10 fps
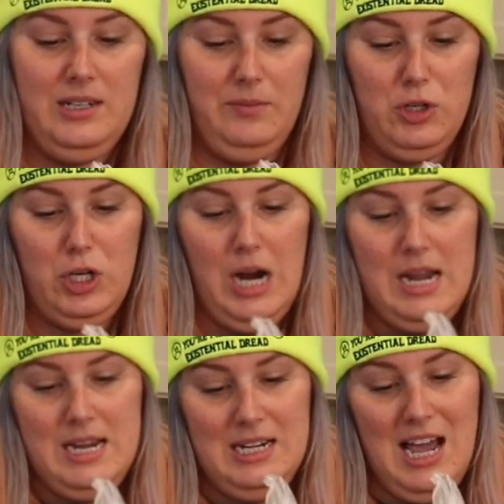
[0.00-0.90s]
and I'm
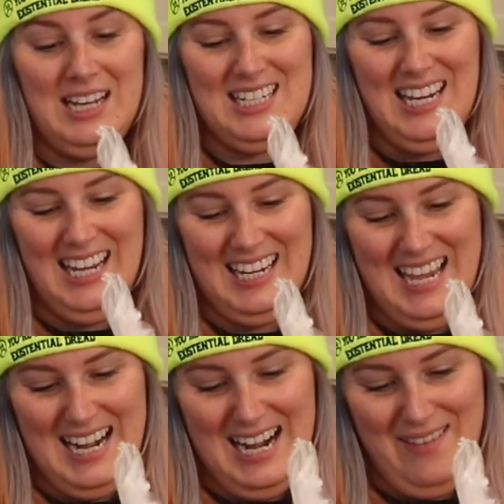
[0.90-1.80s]
trying not to
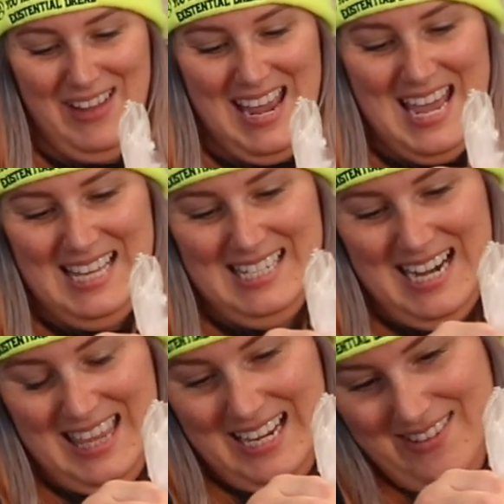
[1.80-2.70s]
get it on my hands,
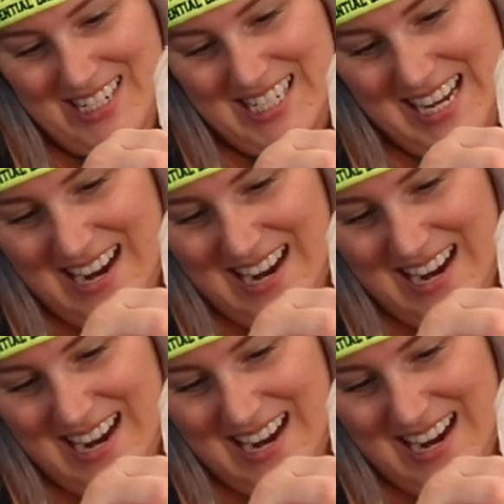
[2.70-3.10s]
and I think I'm just